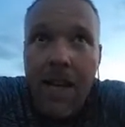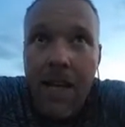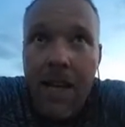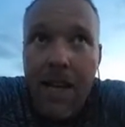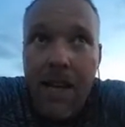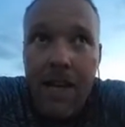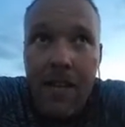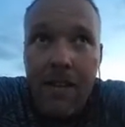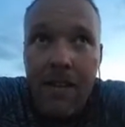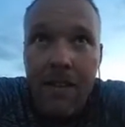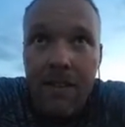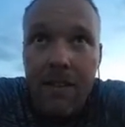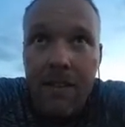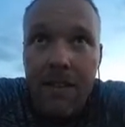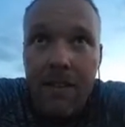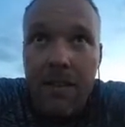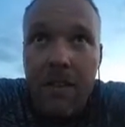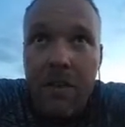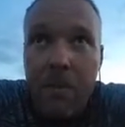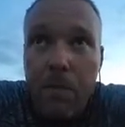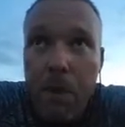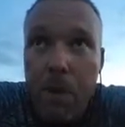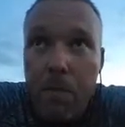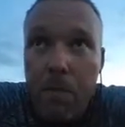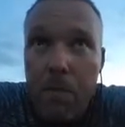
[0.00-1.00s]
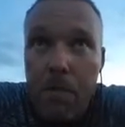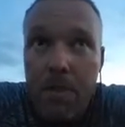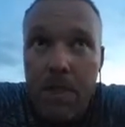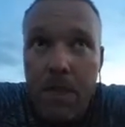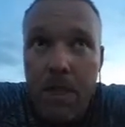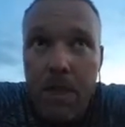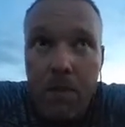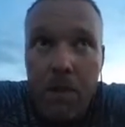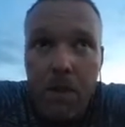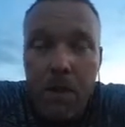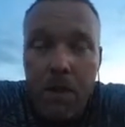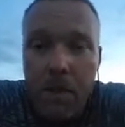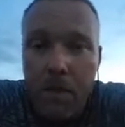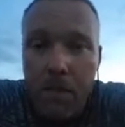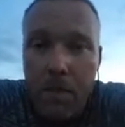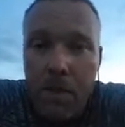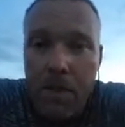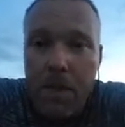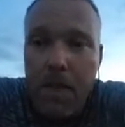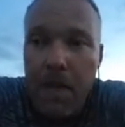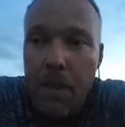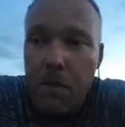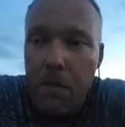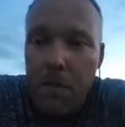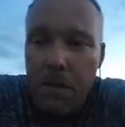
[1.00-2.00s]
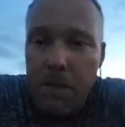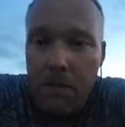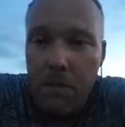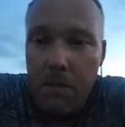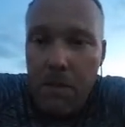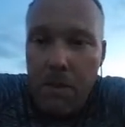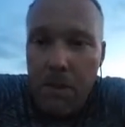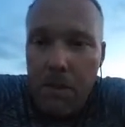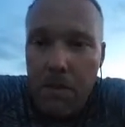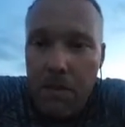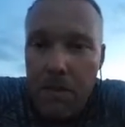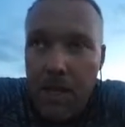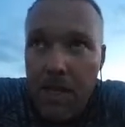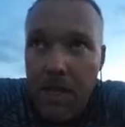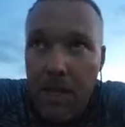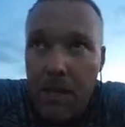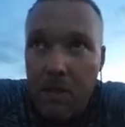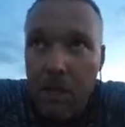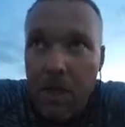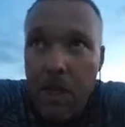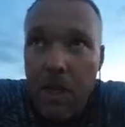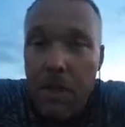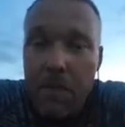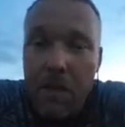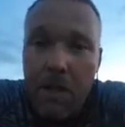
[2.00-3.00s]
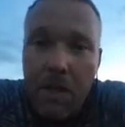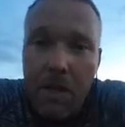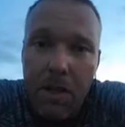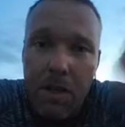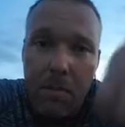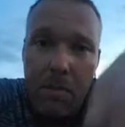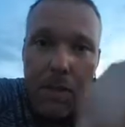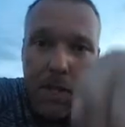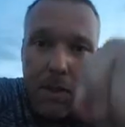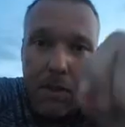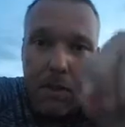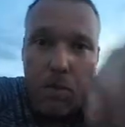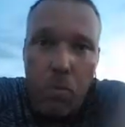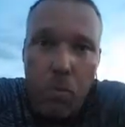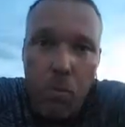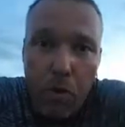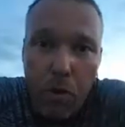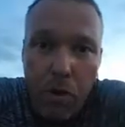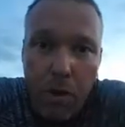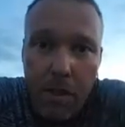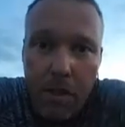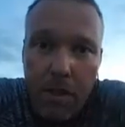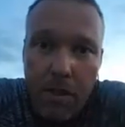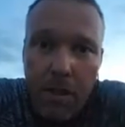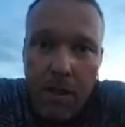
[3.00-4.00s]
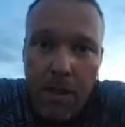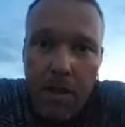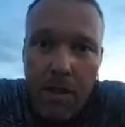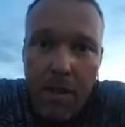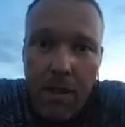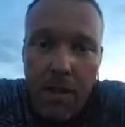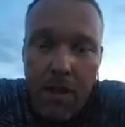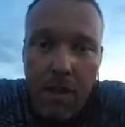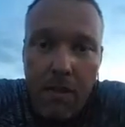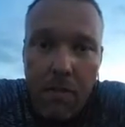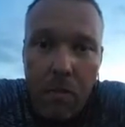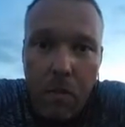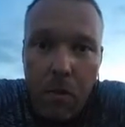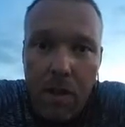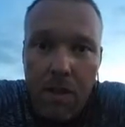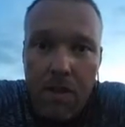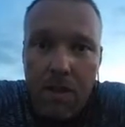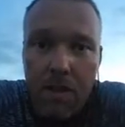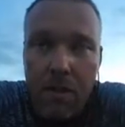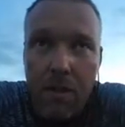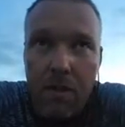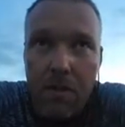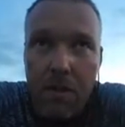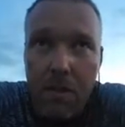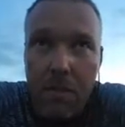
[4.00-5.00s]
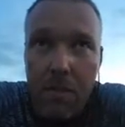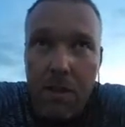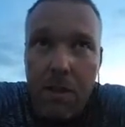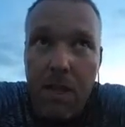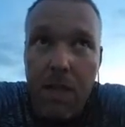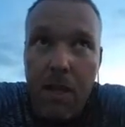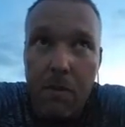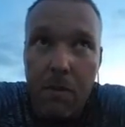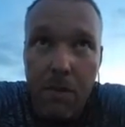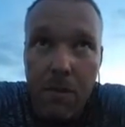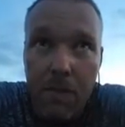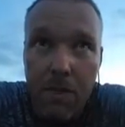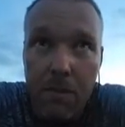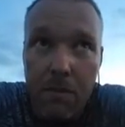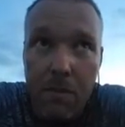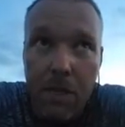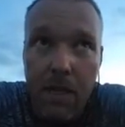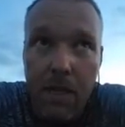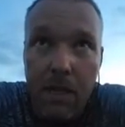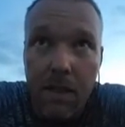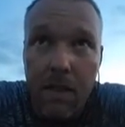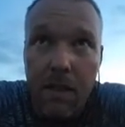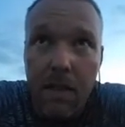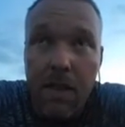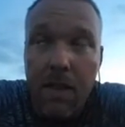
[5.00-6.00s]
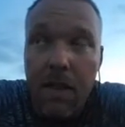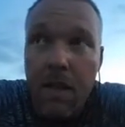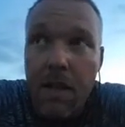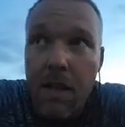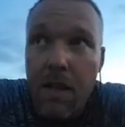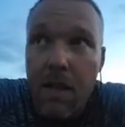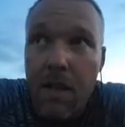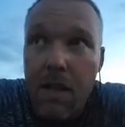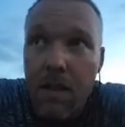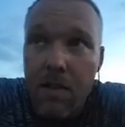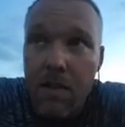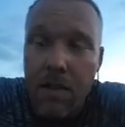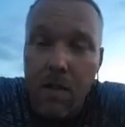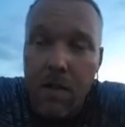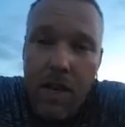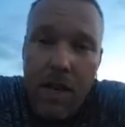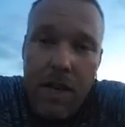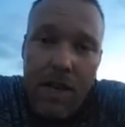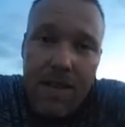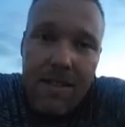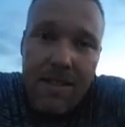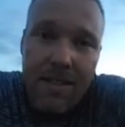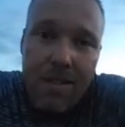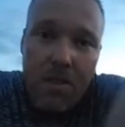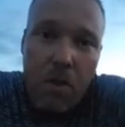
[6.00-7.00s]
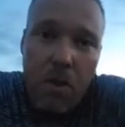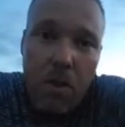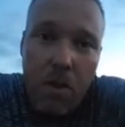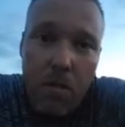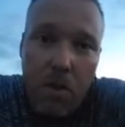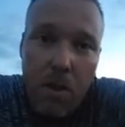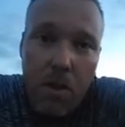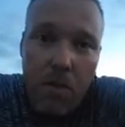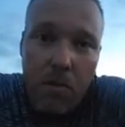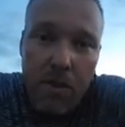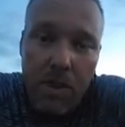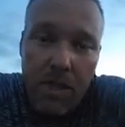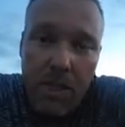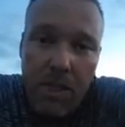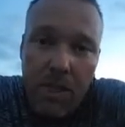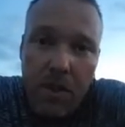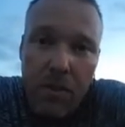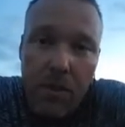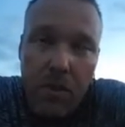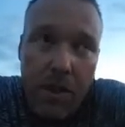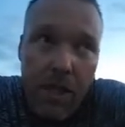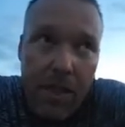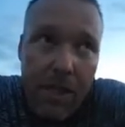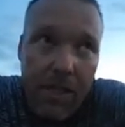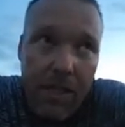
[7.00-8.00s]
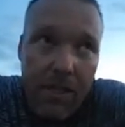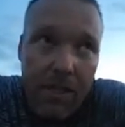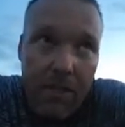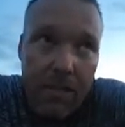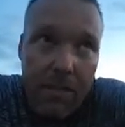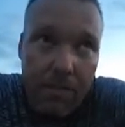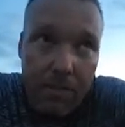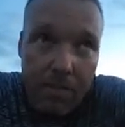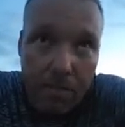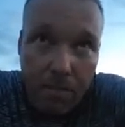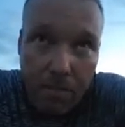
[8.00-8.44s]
and people say, well, your metabolism slows down. Well, I'm talking about the root of what slows your metabolism down. So as these hormones decrease,